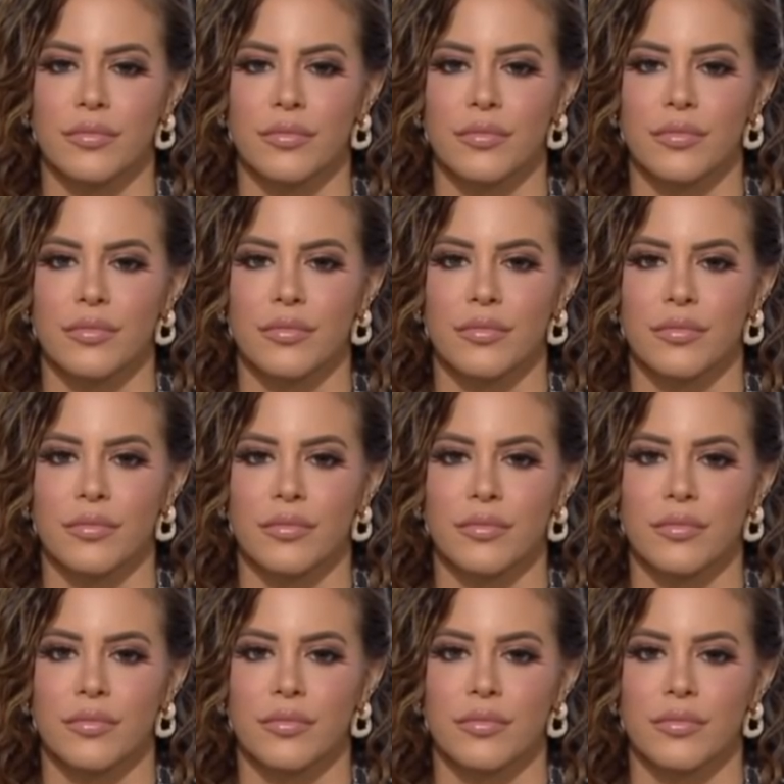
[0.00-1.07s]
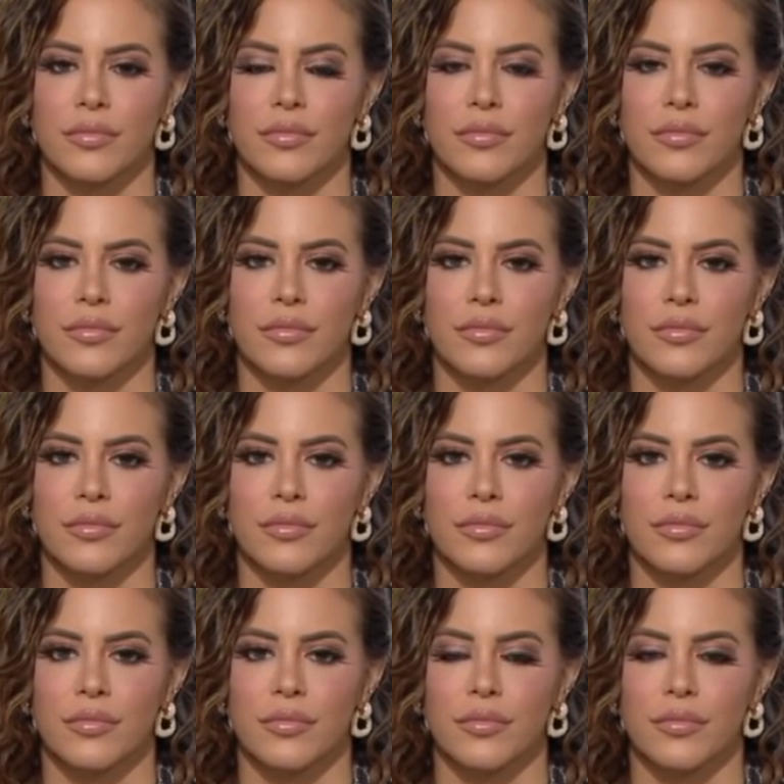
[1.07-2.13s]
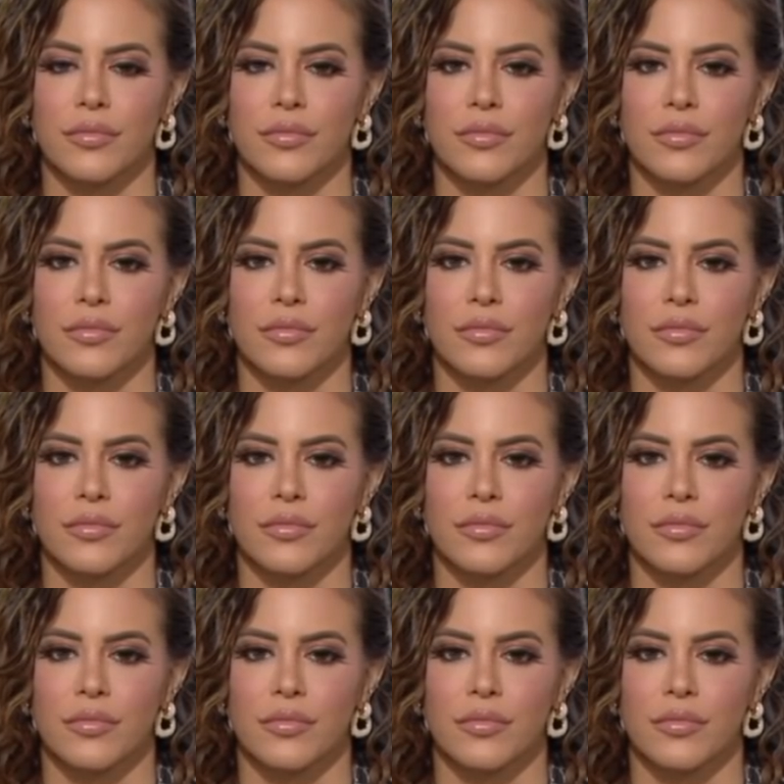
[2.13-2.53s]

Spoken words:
This person isn't speaking.